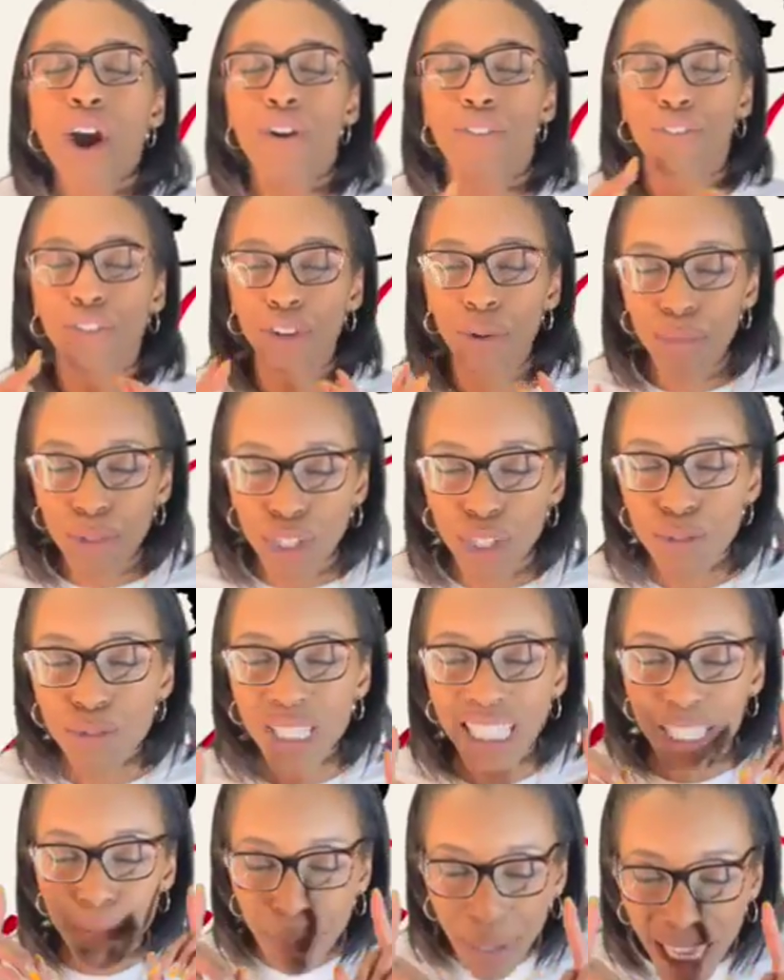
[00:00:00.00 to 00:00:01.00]
from you.
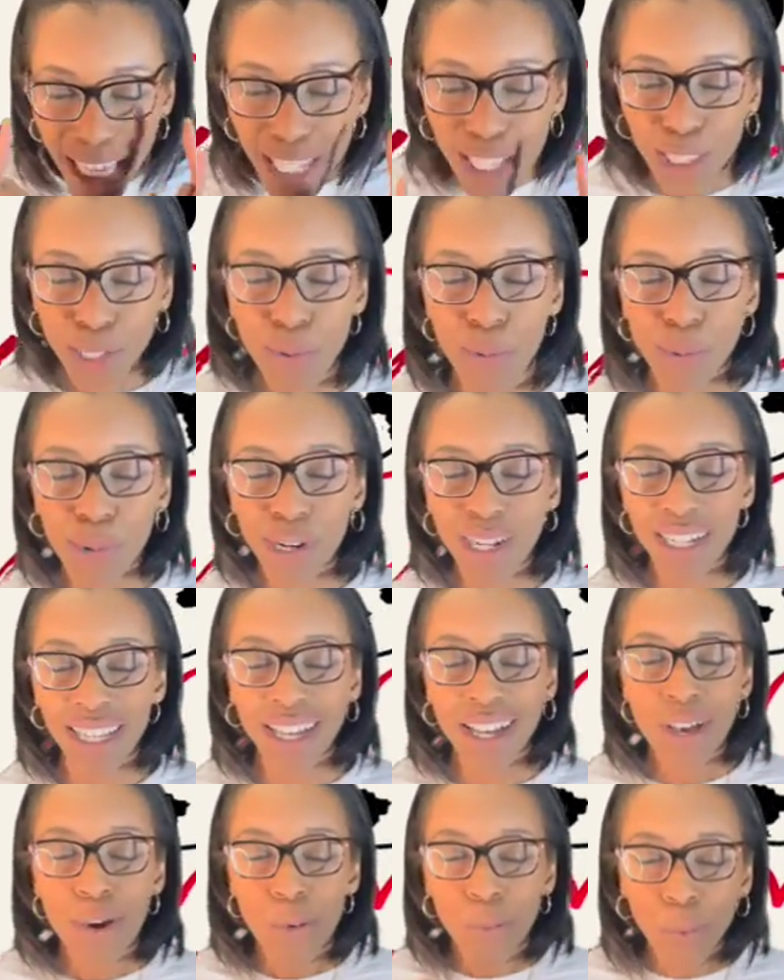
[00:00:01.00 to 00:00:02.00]
Speak,
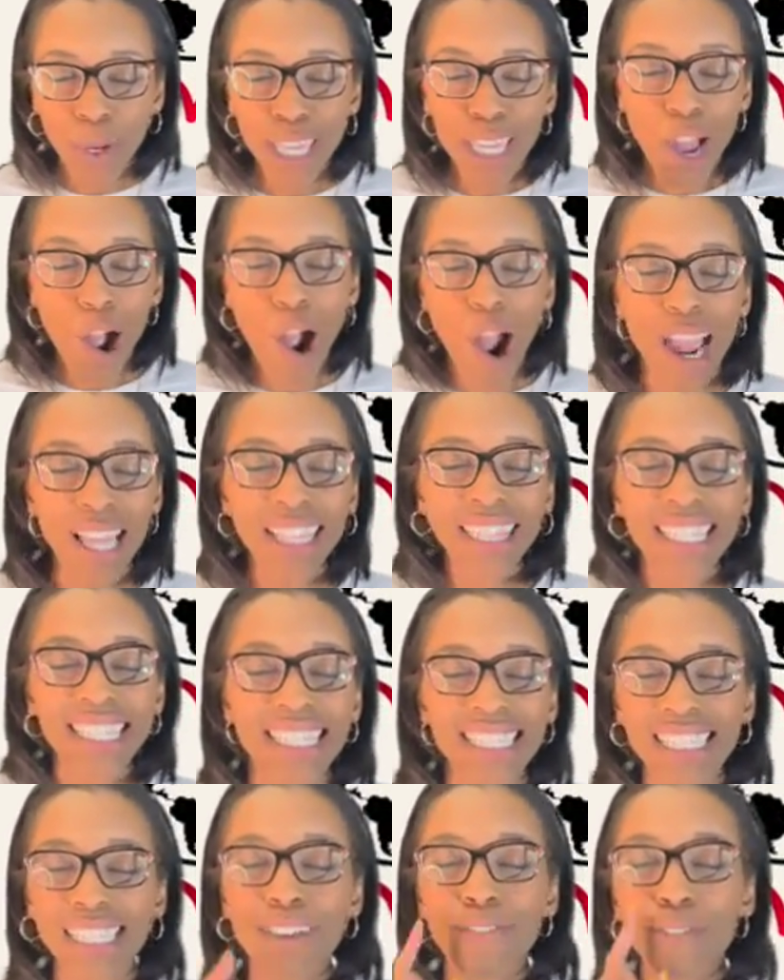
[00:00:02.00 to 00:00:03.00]
Lord. We are
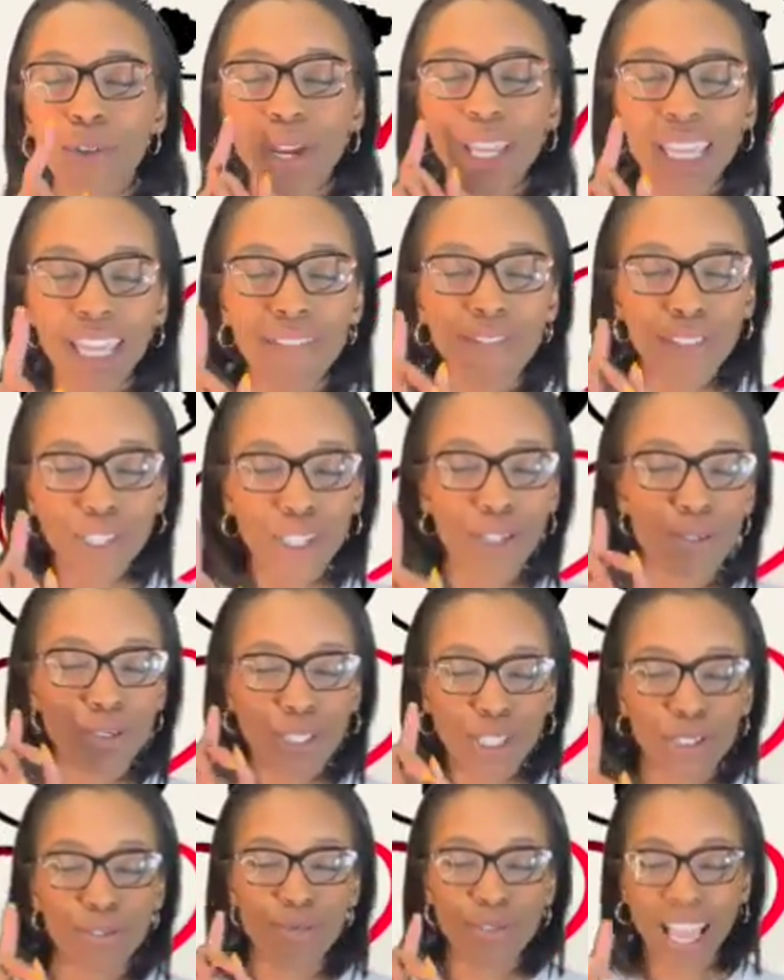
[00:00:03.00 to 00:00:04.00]
listening. For if you
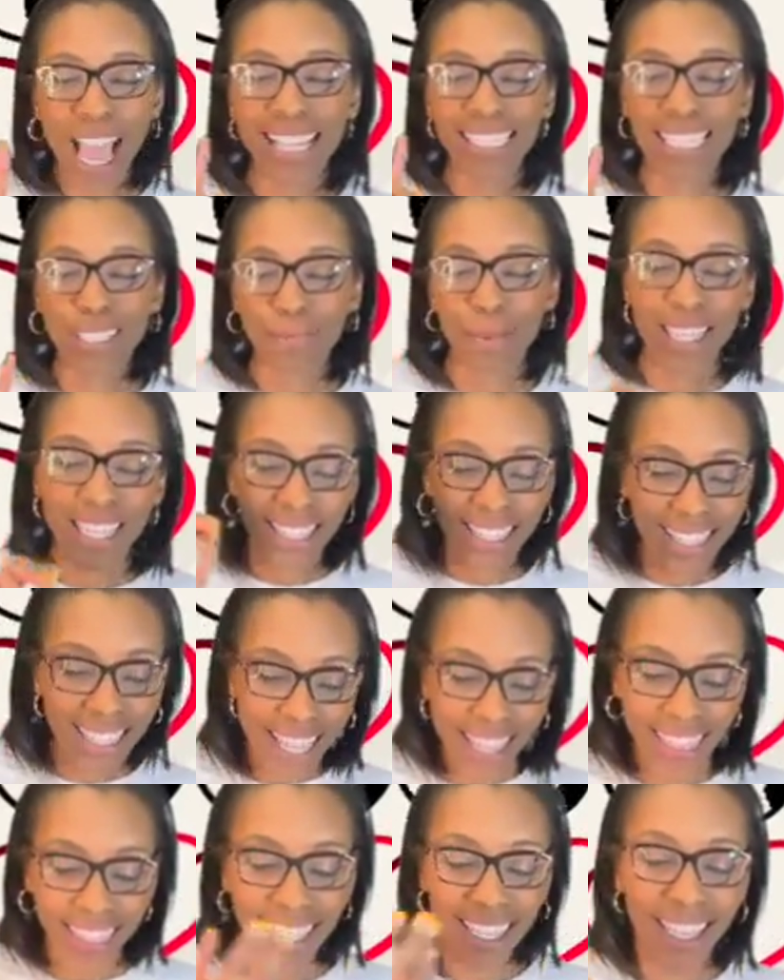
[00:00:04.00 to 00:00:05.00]
do not speak,
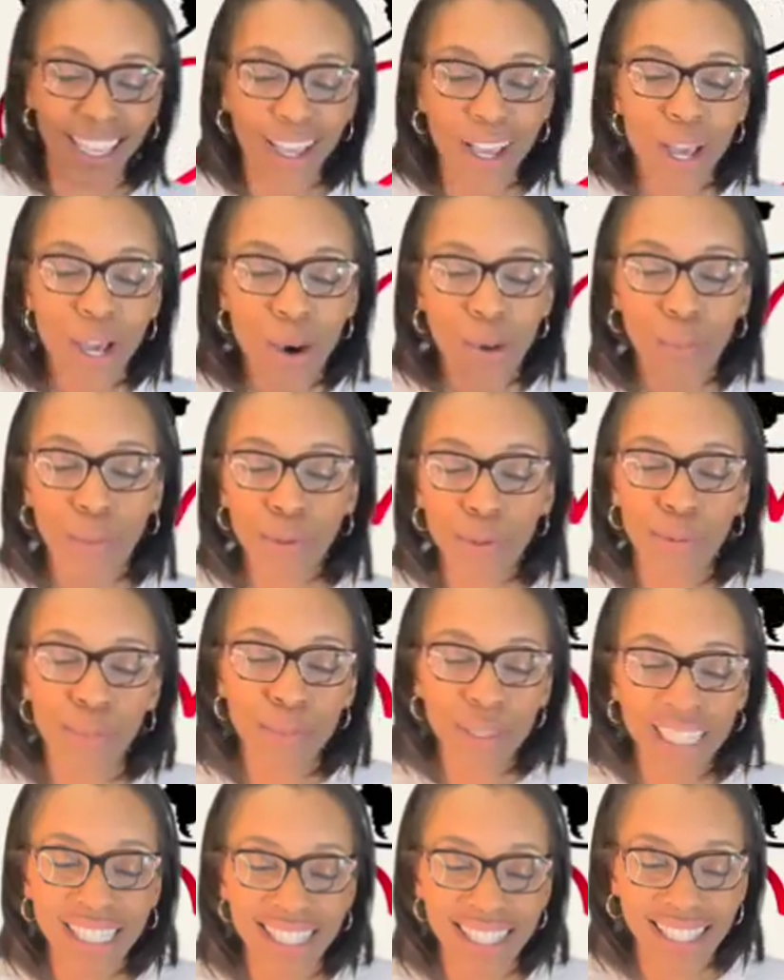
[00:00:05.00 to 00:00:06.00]
nothing will
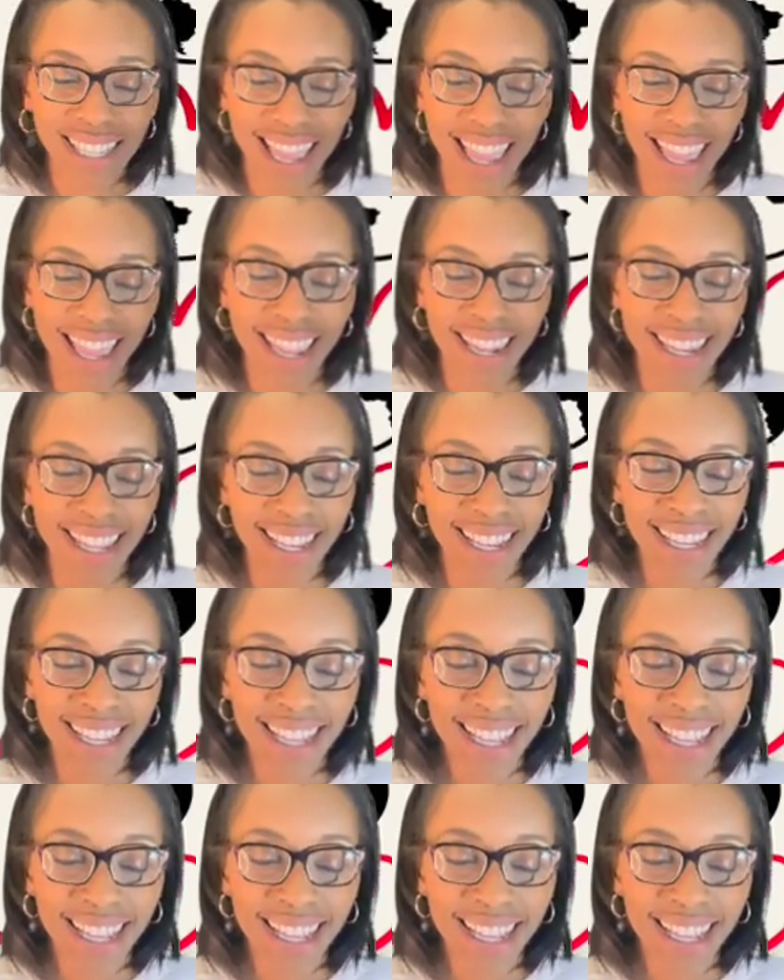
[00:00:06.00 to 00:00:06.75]
be said.